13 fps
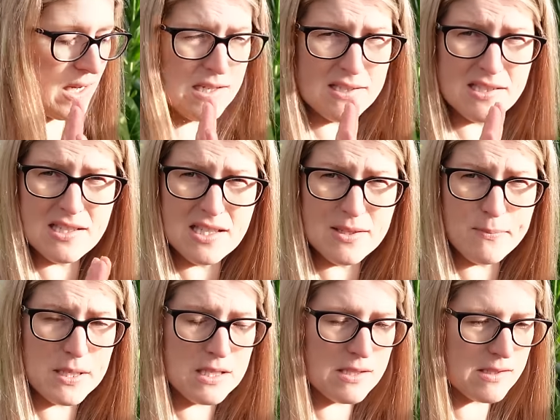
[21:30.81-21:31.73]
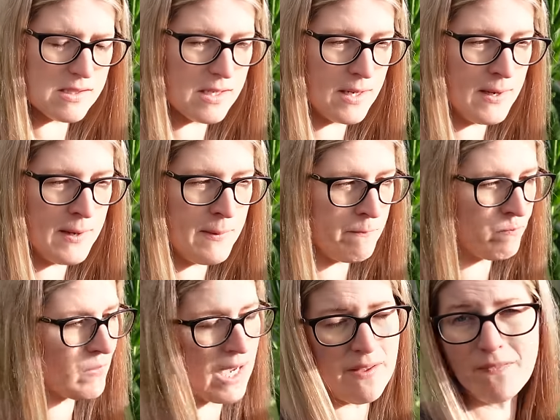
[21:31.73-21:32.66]
as these beans.
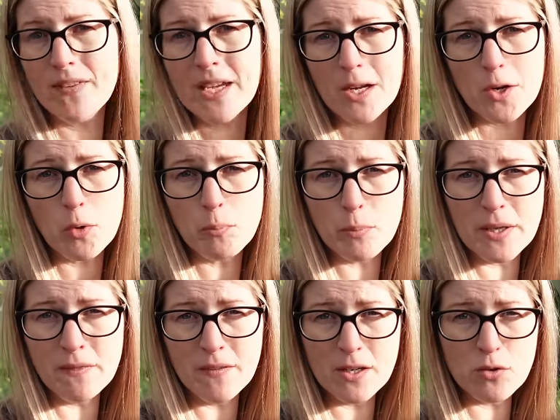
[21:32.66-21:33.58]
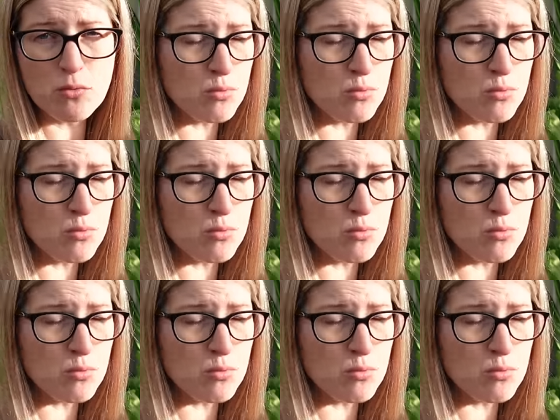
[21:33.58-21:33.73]
And they're up and they're